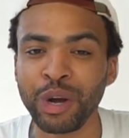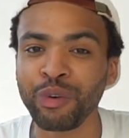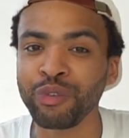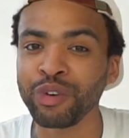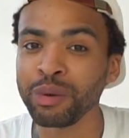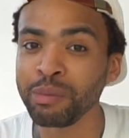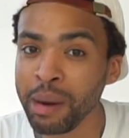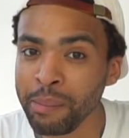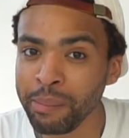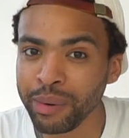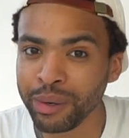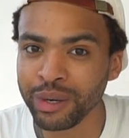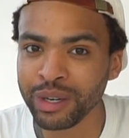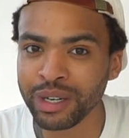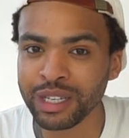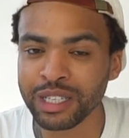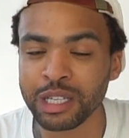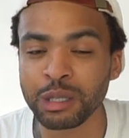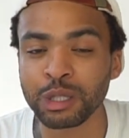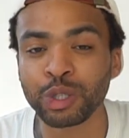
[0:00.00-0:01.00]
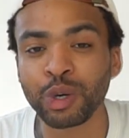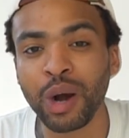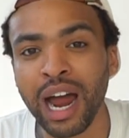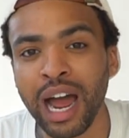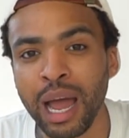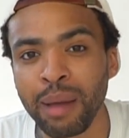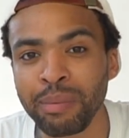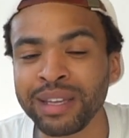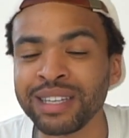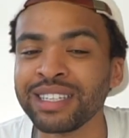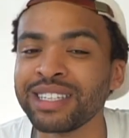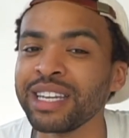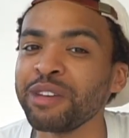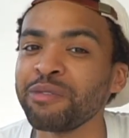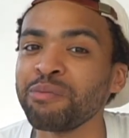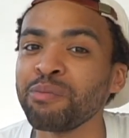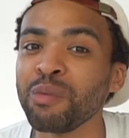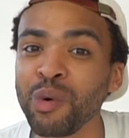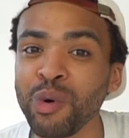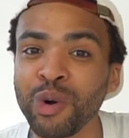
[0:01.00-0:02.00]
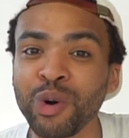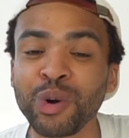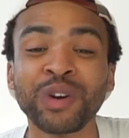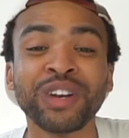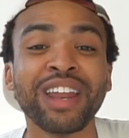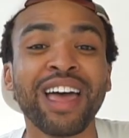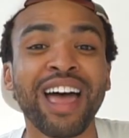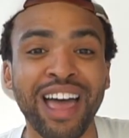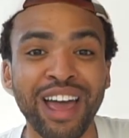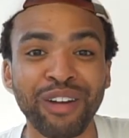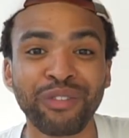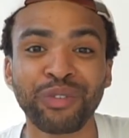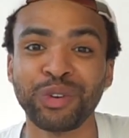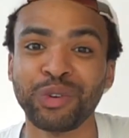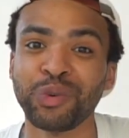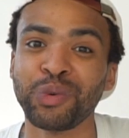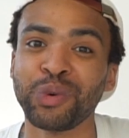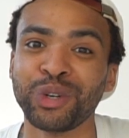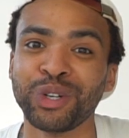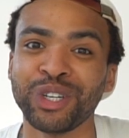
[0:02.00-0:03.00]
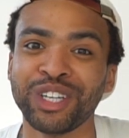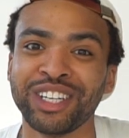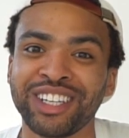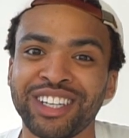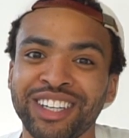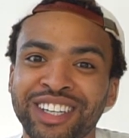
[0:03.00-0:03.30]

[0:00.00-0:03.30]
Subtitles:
Remember, subscribe and save more on every order.